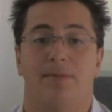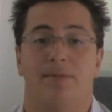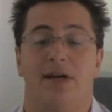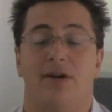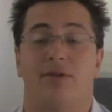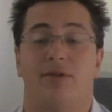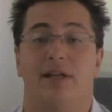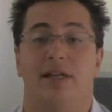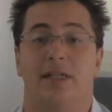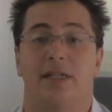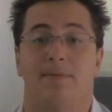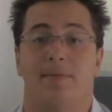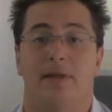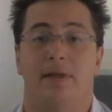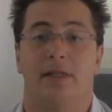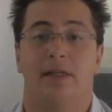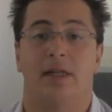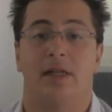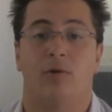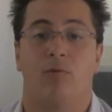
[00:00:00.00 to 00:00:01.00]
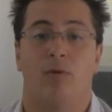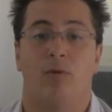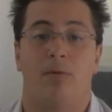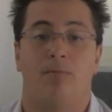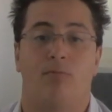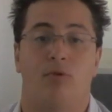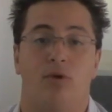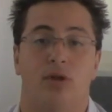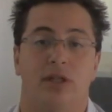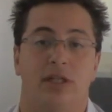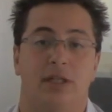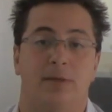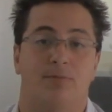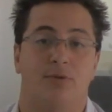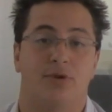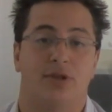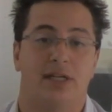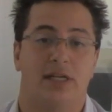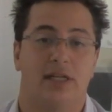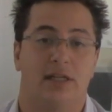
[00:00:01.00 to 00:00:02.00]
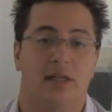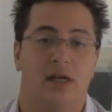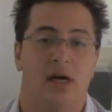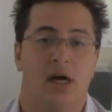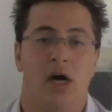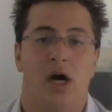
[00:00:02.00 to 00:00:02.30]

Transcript: better than expected at 1.6%.